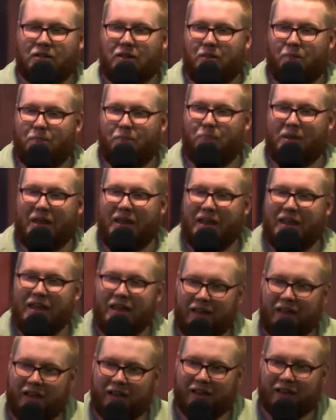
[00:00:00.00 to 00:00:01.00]
to
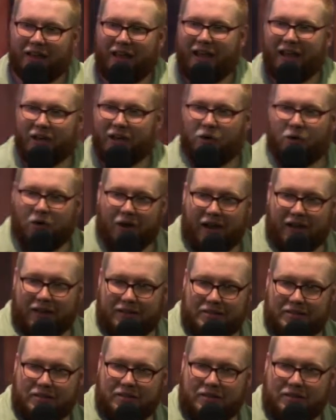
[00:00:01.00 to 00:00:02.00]
be like
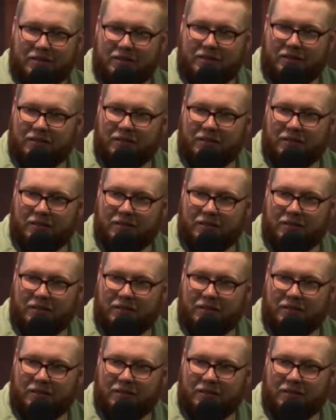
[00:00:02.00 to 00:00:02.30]
Christ.